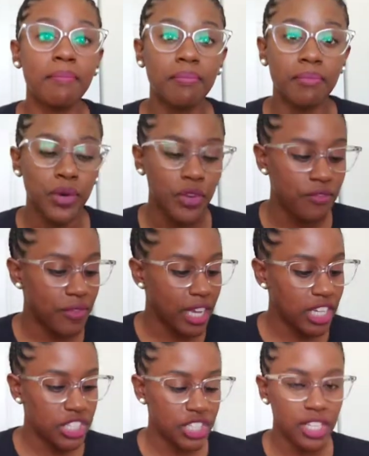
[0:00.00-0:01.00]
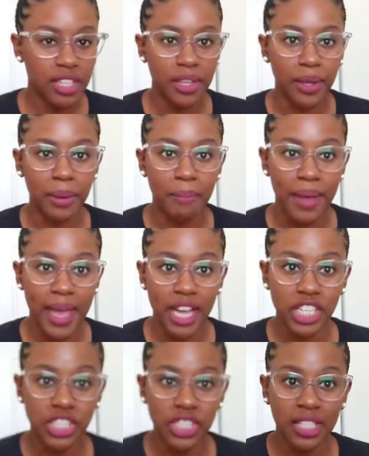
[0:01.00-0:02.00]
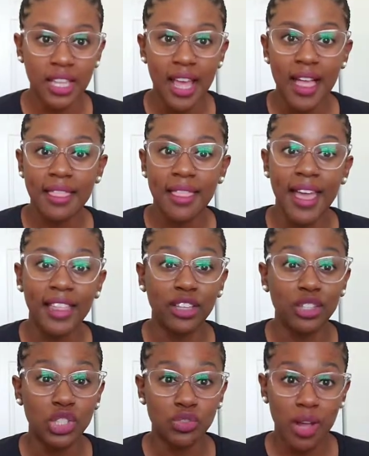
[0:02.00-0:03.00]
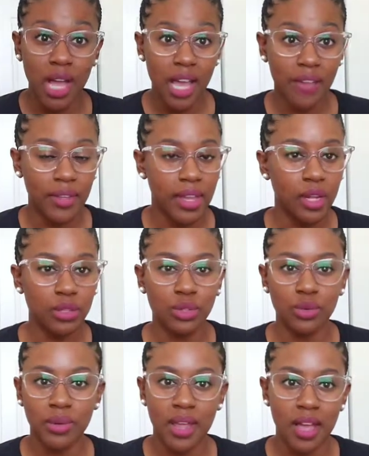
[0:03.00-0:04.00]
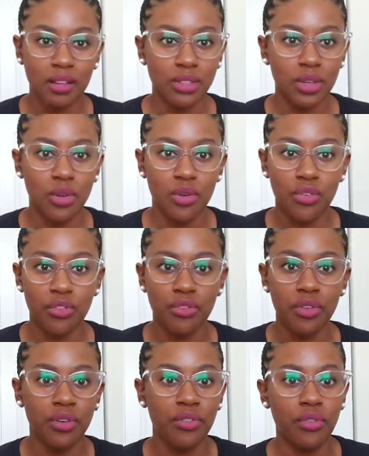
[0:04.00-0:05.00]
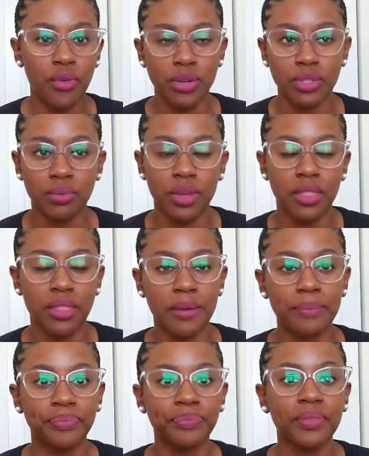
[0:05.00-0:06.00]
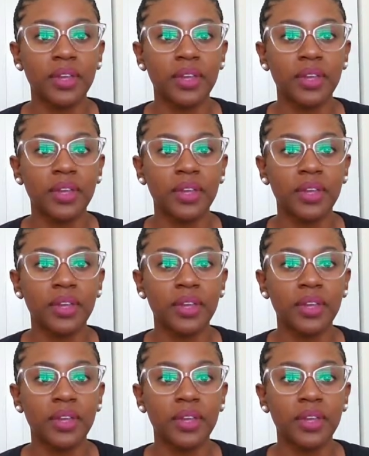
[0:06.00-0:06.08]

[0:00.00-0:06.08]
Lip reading: motivation and the compassion and the drive that I do now to go full force with it.